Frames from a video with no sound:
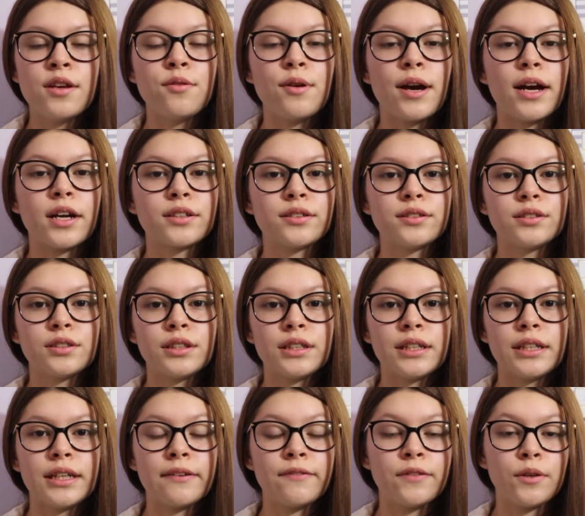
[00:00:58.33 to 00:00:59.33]
You
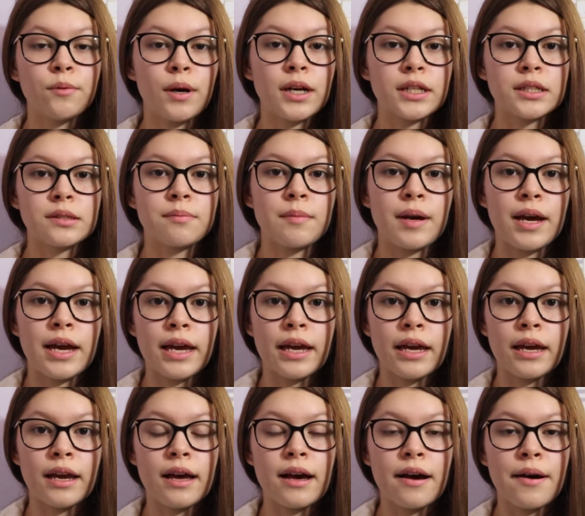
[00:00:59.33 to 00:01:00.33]
actually, if you watched
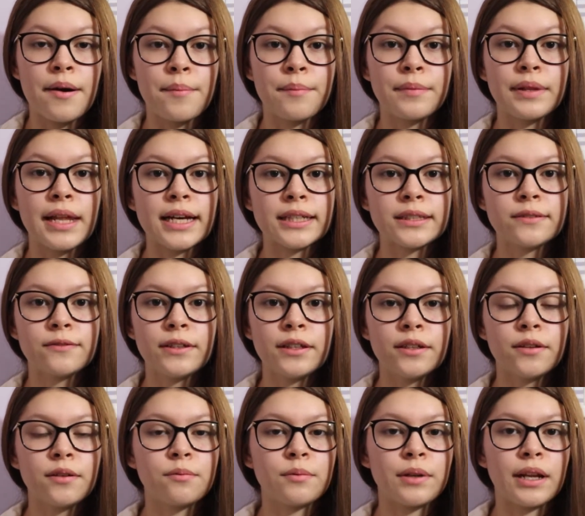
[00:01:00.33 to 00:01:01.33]
my last
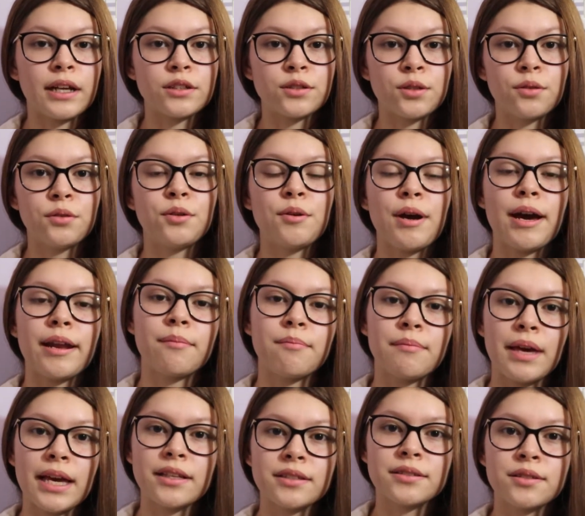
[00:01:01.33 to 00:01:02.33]
video and when I showed you how to
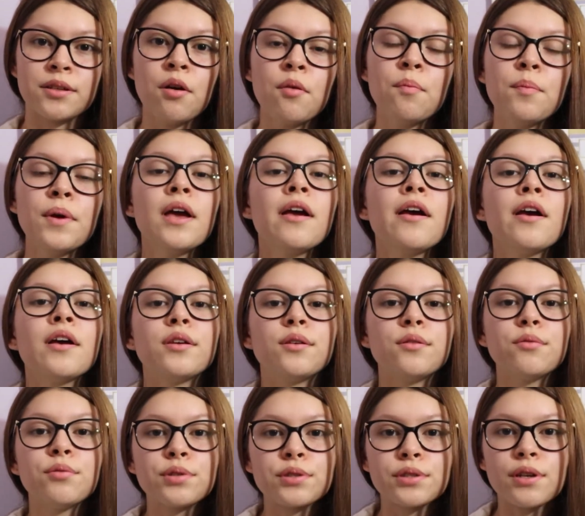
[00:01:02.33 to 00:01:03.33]
make soap,
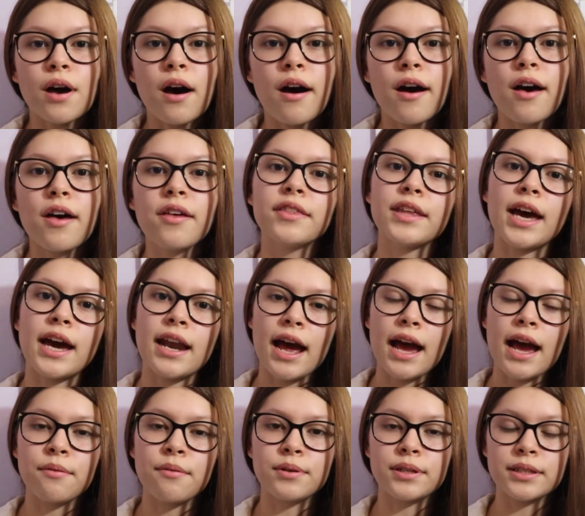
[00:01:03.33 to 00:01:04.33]
you saw that
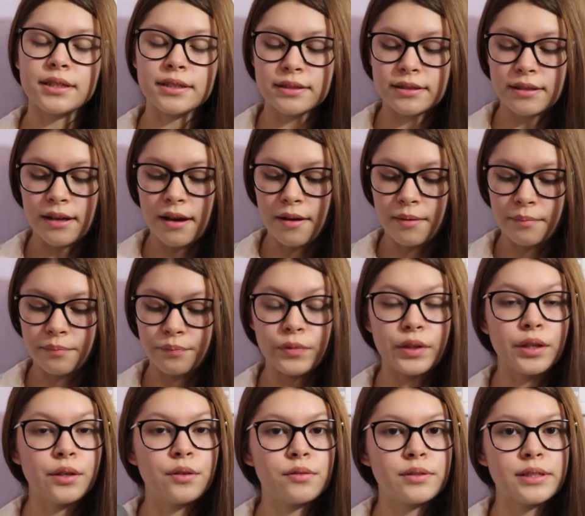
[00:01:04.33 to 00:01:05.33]
was
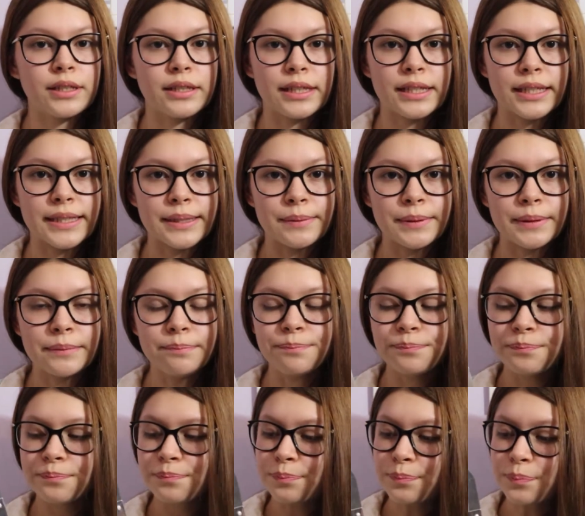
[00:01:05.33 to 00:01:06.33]
using this one
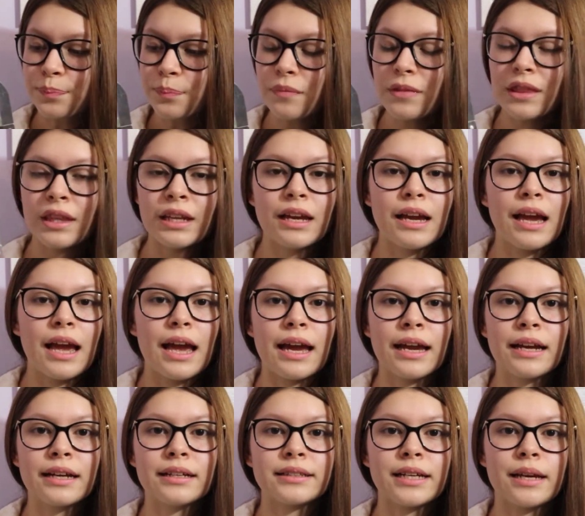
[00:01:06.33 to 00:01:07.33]

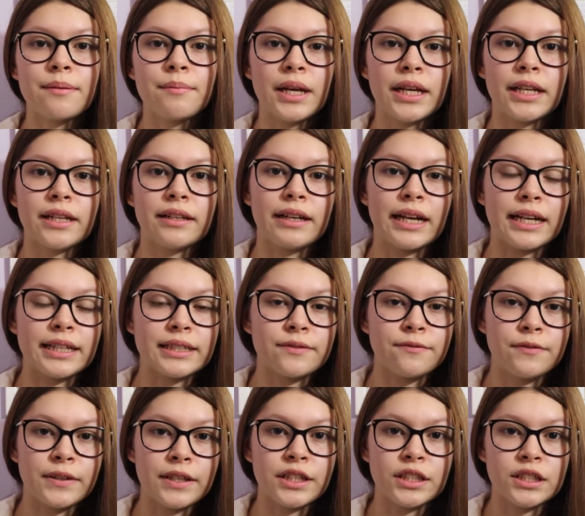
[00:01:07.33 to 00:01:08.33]
and I made a nice
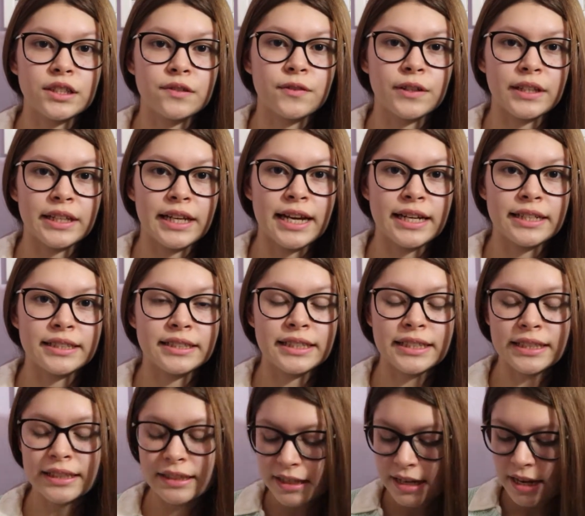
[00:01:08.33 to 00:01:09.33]
finish for the
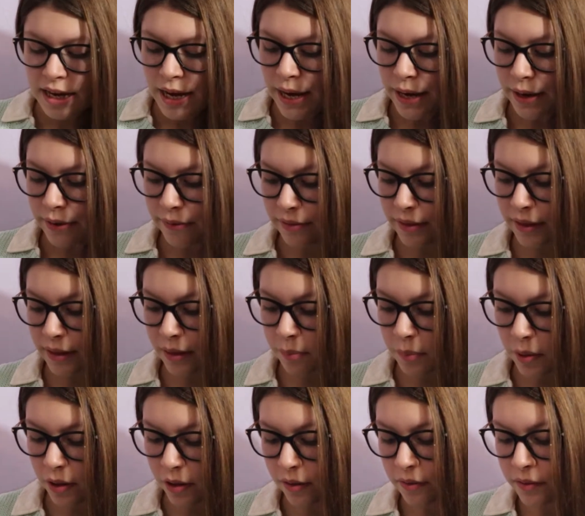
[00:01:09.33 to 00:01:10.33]
ending of the
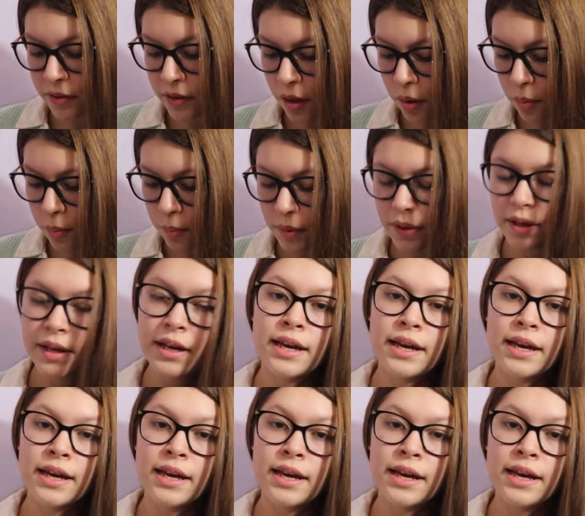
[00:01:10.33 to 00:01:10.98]
bar of soap.